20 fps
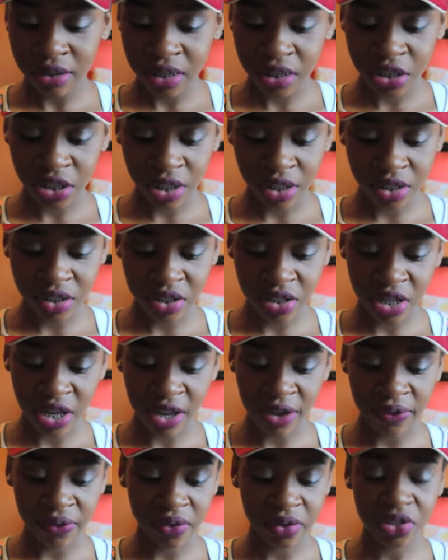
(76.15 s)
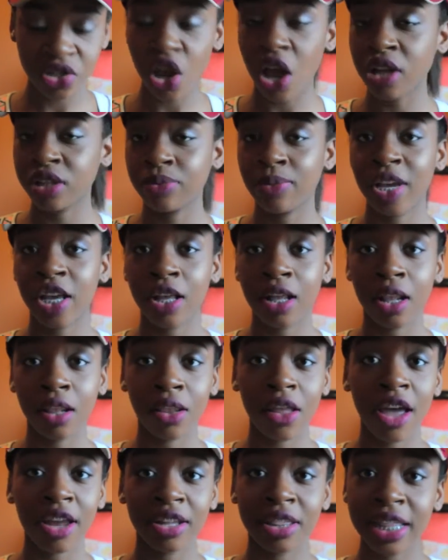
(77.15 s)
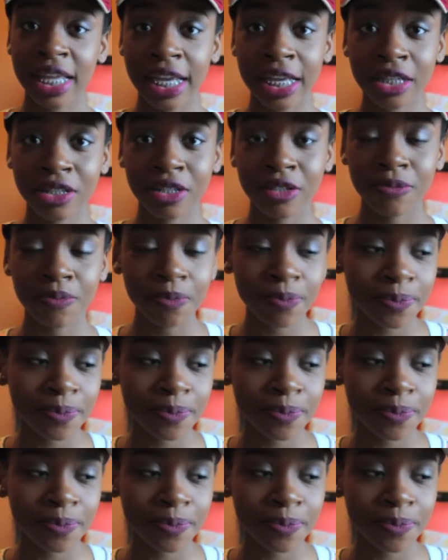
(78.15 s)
each other stuff and talked about a lot of things.